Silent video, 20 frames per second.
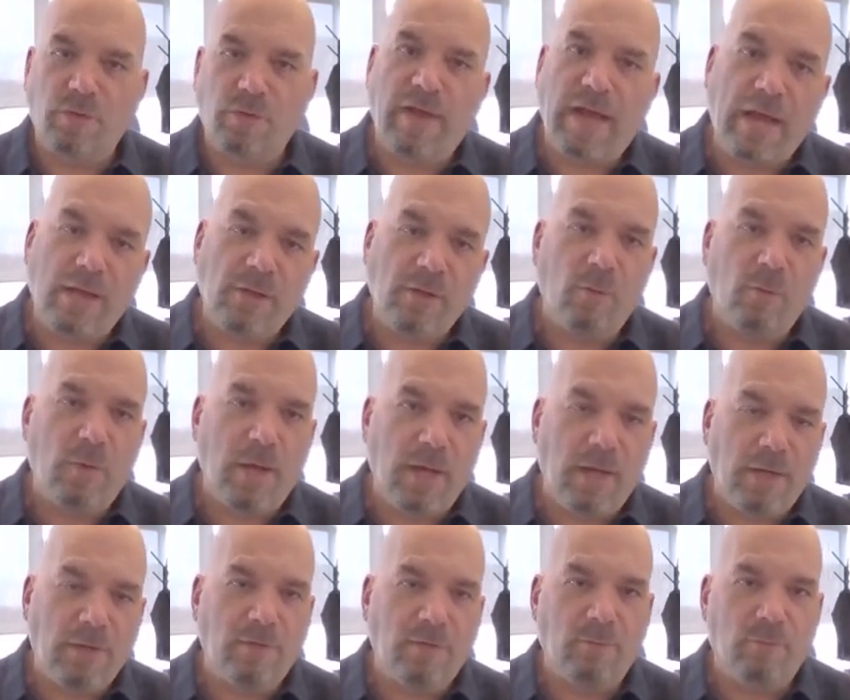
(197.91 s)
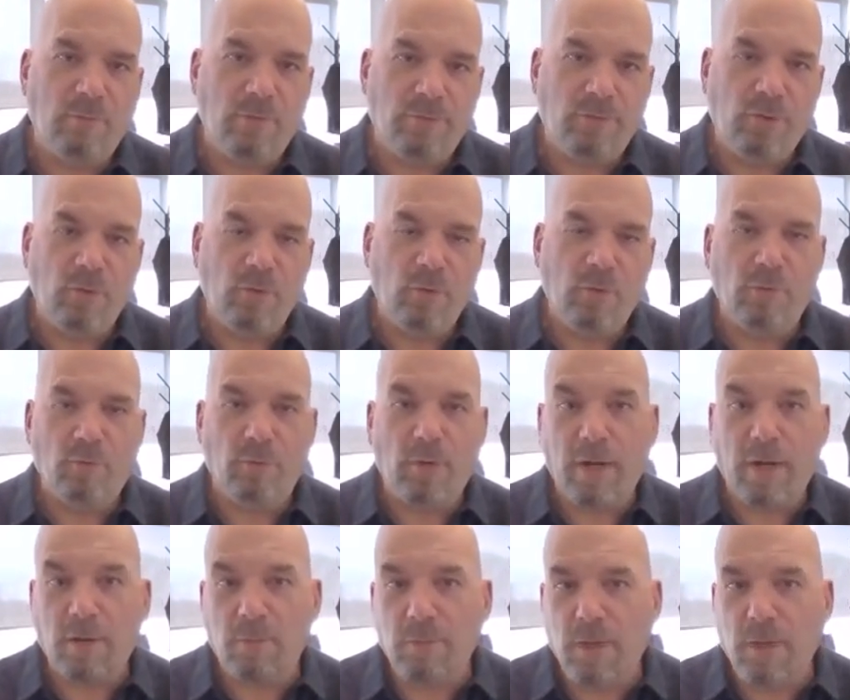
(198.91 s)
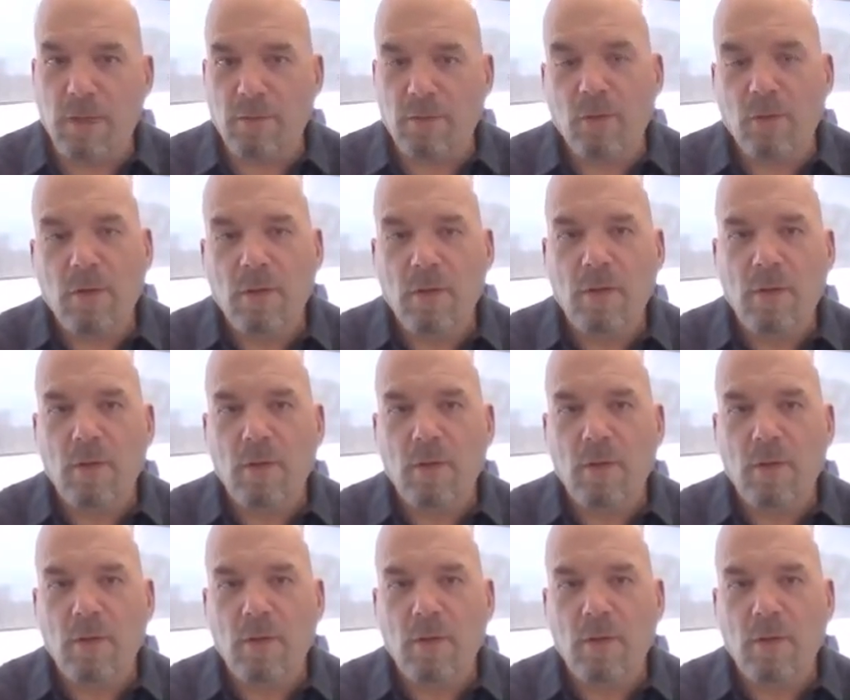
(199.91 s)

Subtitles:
evaluate and review and recommend